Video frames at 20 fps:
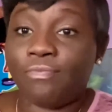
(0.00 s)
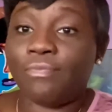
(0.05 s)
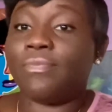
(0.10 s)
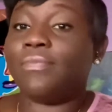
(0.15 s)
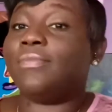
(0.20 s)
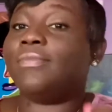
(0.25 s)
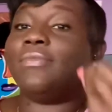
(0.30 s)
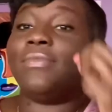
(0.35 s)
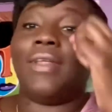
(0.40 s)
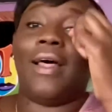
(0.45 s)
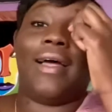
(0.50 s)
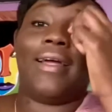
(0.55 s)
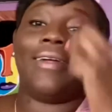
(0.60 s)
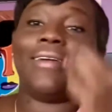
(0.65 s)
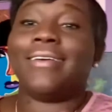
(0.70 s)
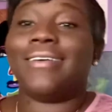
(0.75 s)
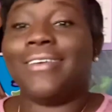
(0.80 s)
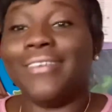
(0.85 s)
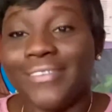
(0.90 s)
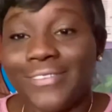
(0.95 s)
like
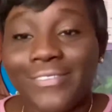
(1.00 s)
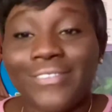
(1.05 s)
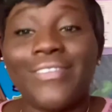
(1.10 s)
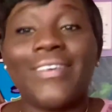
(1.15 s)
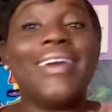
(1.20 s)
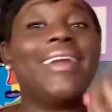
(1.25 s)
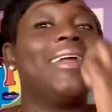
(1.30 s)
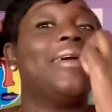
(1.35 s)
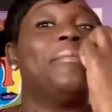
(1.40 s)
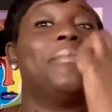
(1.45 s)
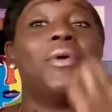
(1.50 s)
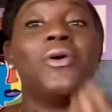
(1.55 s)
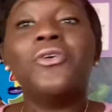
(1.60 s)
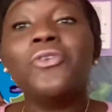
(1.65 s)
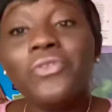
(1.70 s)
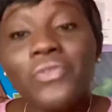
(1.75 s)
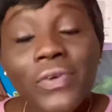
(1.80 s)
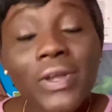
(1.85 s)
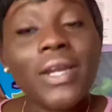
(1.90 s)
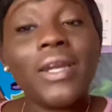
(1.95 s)
really
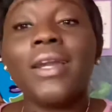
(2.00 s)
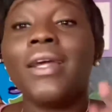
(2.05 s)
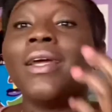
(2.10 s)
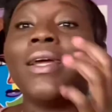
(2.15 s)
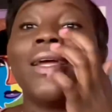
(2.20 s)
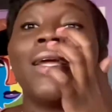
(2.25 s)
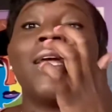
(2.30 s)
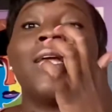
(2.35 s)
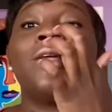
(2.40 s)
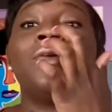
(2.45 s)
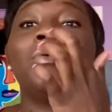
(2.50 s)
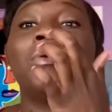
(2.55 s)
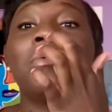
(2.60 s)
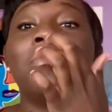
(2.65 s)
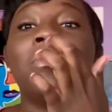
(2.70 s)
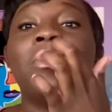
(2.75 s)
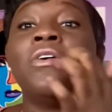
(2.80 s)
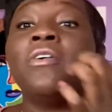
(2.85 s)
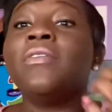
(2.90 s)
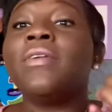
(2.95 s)
moving and you can
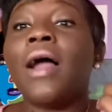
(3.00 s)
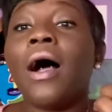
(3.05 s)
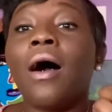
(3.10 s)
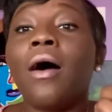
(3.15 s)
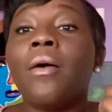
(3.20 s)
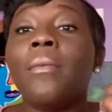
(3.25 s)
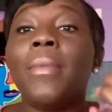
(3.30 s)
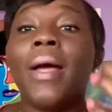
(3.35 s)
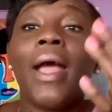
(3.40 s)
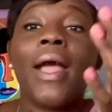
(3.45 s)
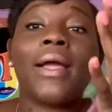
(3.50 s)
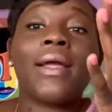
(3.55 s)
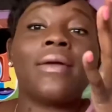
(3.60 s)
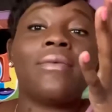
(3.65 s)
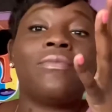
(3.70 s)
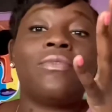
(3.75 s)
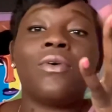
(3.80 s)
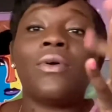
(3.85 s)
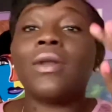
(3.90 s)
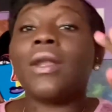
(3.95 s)
move it all back and
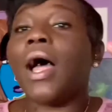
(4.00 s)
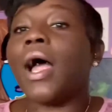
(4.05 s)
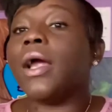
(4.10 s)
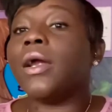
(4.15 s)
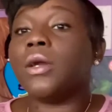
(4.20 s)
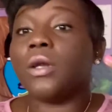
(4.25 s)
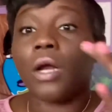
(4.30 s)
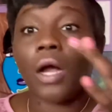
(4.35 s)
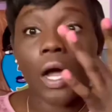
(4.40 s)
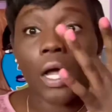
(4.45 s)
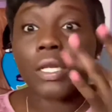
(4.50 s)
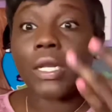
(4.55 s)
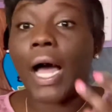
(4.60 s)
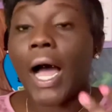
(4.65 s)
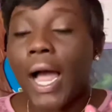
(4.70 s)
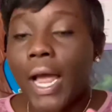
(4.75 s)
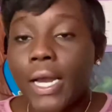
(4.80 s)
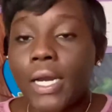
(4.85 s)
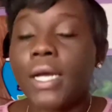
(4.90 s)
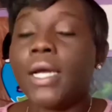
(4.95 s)
forth like a
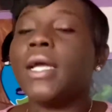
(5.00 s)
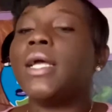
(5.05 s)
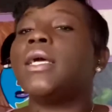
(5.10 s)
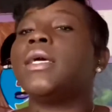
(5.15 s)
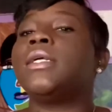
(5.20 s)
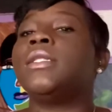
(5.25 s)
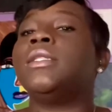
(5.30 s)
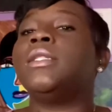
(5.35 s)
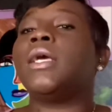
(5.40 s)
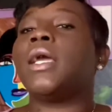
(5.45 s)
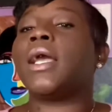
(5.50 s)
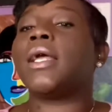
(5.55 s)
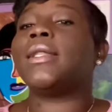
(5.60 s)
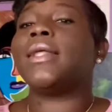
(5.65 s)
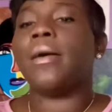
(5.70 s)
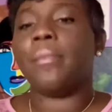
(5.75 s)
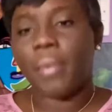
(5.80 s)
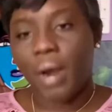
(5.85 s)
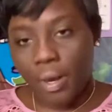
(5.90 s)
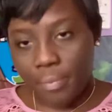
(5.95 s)
lot, then that
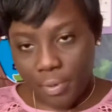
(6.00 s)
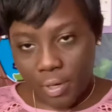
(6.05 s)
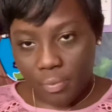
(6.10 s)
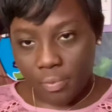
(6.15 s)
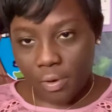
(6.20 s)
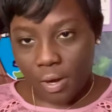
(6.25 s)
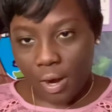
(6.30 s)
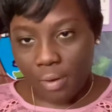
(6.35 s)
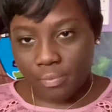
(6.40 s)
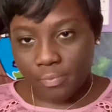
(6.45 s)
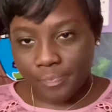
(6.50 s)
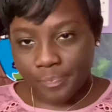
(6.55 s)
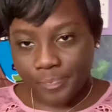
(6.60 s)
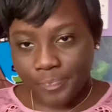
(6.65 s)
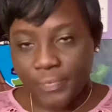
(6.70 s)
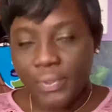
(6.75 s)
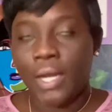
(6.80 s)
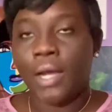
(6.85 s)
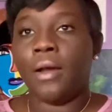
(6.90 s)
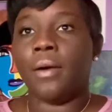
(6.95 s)
might be a problem.
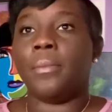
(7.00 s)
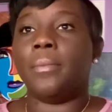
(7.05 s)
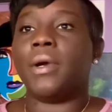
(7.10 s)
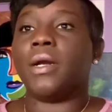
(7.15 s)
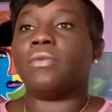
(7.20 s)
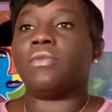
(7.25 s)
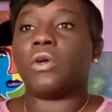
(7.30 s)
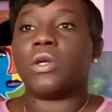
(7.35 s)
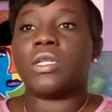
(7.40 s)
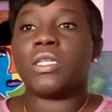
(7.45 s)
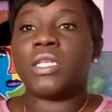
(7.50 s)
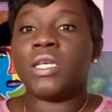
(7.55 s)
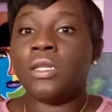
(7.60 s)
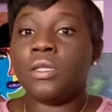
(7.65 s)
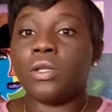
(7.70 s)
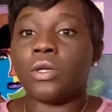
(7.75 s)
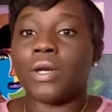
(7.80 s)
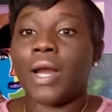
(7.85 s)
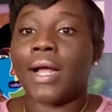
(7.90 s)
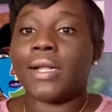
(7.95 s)
But if your teeth are
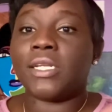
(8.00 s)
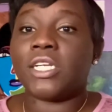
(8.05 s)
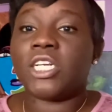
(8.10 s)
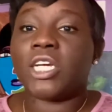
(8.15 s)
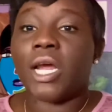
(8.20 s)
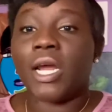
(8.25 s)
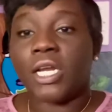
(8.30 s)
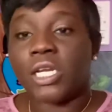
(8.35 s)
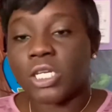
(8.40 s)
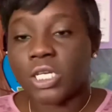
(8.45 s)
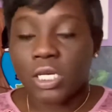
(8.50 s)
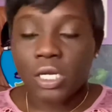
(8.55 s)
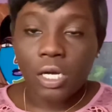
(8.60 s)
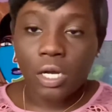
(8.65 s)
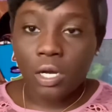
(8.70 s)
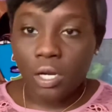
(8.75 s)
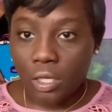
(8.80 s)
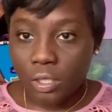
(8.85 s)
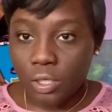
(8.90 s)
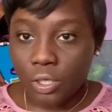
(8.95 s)
not changing
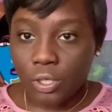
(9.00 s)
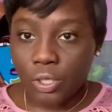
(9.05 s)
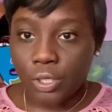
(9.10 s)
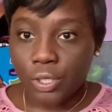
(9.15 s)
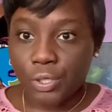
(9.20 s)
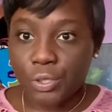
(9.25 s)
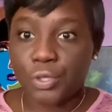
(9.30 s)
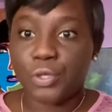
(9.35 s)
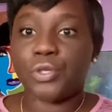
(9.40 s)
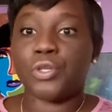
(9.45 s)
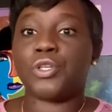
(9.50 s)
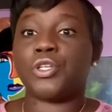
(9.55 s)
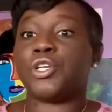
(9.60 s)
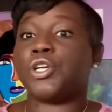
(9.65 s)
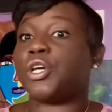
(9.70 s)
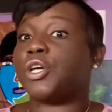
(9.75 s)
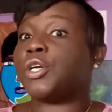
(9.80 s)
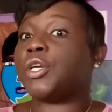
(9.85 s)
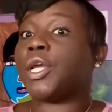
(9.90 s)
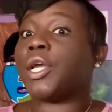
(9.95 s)
colors,
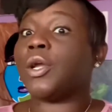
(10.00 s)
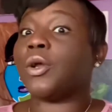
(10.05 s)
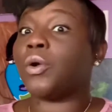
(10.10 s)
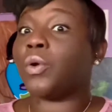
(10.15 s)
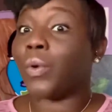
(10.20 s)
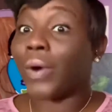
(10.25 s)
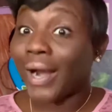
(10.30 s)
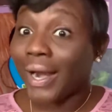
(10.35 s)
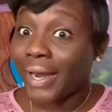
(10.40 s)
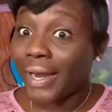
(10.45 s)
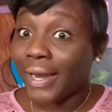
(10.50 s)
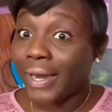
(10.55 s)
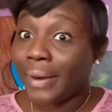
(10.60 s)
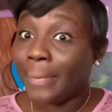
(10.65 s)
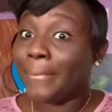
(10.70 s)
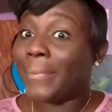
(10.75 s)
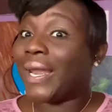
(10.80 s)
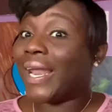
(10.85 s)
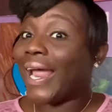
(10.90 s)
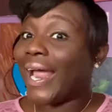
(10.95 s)
turning gray,
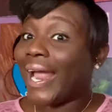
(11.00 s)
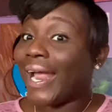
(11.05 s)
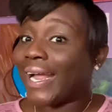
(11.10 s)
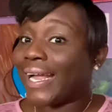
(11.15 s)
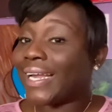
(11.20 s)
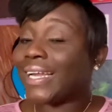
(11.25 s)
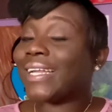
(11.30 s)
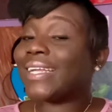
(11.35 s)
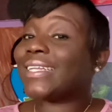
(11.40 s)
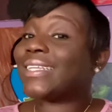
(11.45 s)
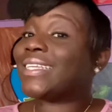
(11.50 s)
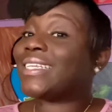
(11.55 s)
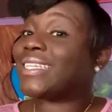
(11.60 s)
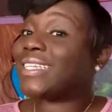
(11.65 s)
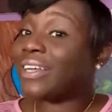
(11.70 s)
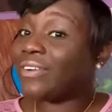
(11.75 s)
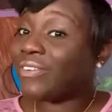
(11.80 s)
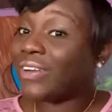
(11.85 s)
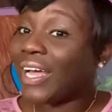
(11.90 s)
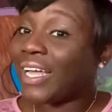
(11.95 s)
black,
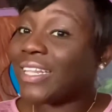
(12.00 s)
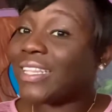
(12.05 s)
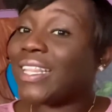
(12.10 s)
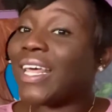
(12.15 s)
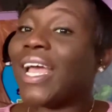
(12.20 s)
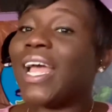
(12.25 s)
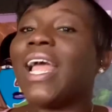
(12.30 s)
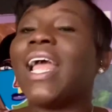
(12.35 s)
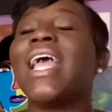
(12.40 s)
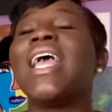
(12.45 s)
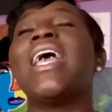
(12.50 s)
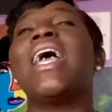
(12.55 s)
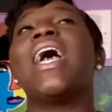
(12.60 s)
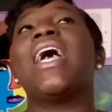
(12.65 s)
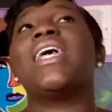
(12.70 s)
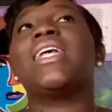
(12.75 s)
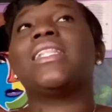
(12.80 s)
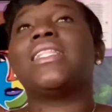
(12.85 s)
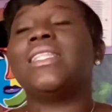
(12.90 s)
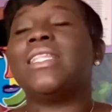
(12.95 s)
stuff like that,
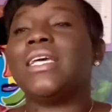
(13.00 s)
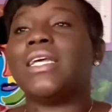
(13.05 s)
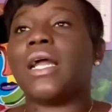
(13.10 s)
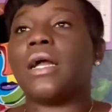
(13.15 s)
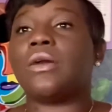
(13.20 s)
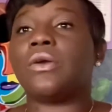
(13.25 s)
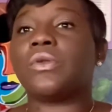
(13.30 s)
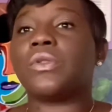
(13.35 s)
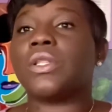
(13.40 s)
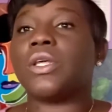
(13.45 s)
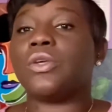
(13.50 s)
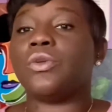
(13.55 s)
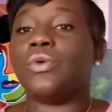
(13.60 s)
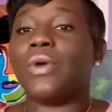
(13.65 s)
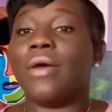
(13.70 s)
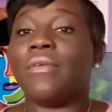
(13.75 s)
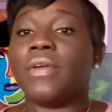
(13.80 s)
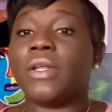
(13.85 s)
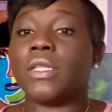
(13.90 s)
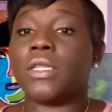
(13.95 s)
then I don't think you
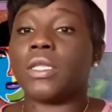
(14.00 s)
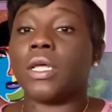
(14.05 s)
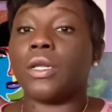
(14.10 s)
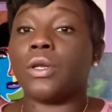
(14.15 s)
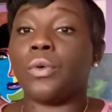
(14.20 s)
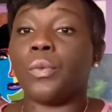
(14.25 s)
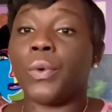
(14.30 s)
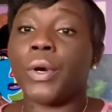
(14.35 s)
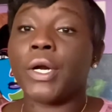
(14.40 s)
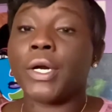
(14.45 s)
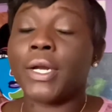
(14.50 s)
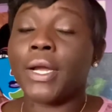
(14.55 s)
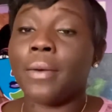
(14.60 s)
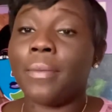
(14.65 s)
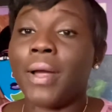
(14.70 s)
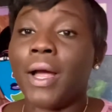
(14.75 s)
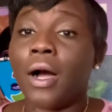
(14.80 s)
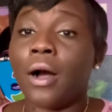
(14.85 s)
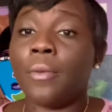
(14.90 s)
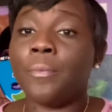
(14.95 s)
have anything to worry
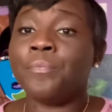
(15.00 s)
about.